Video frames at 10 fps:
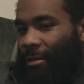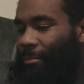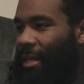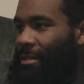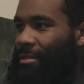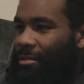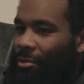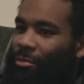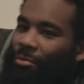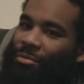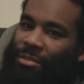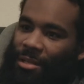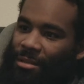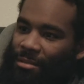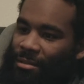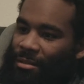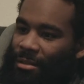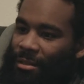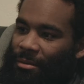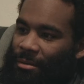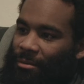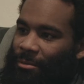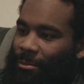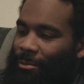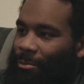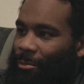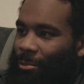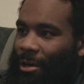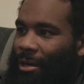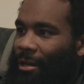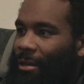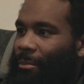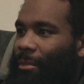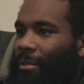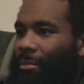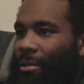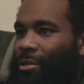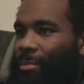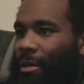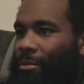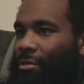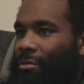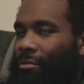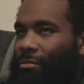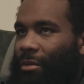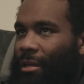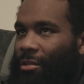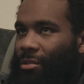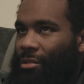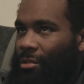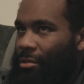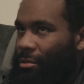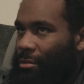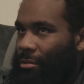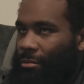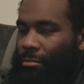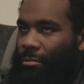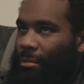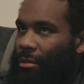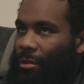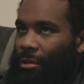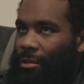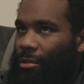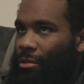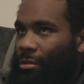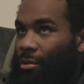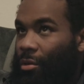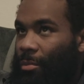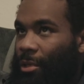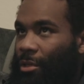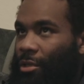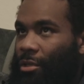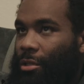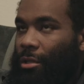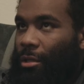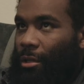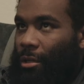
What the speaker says: And it makes total sense, like, why me and my spouse had so much